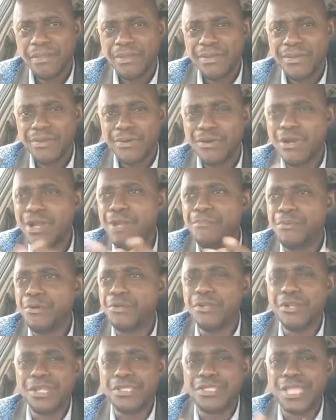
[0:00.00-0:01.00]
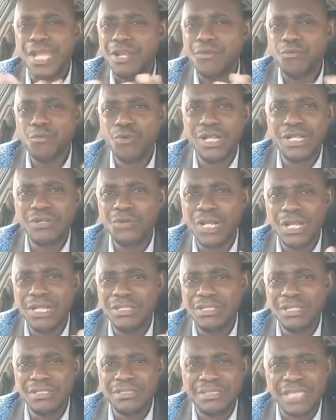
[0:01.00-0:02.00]
Or people know they take where
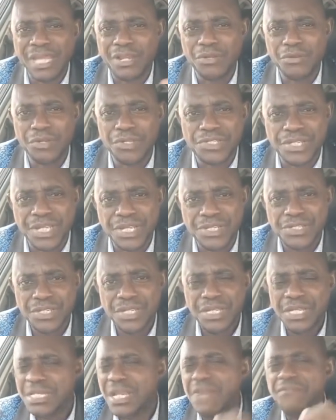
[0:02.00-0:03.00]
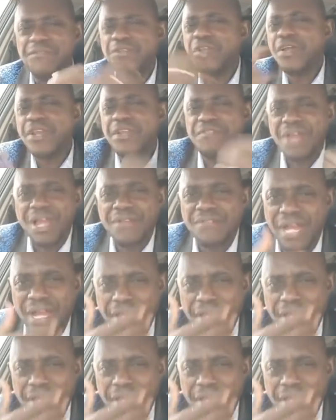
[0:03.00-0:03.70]
they take nonsense. Therefore don't revive them.